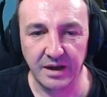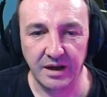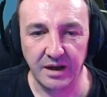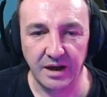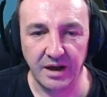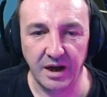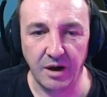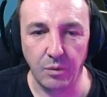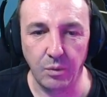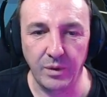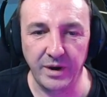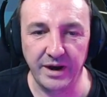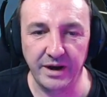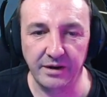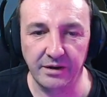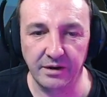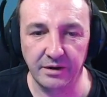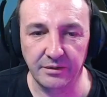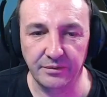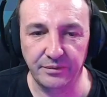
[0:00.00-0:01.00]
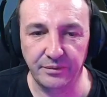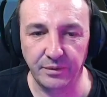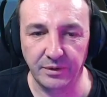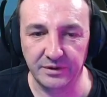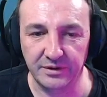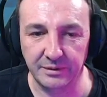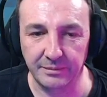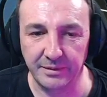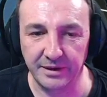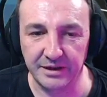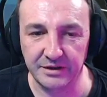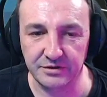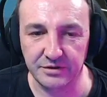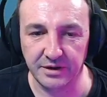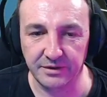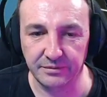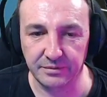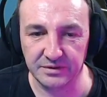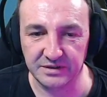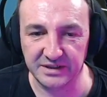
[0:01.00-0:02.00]
aware of what the Mega Drive
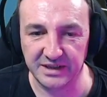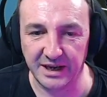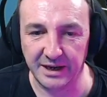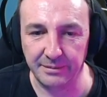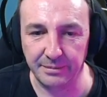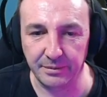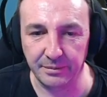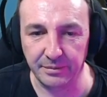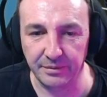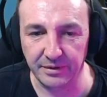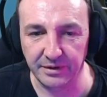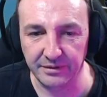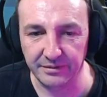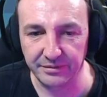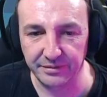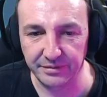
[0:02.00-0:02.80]
was capable of.